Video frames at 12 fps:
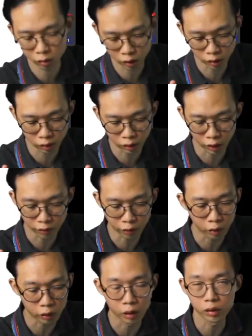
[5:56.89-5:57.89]
just take
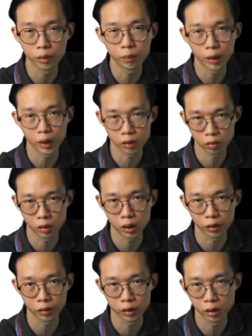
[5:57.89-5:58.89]
4,000 plus
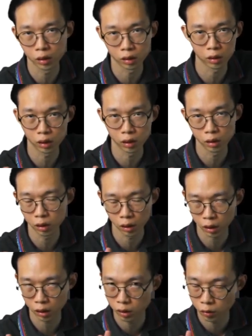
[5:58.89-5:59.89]
3,000.
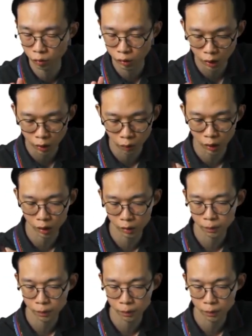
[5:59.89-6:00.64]
That doesn't work that way.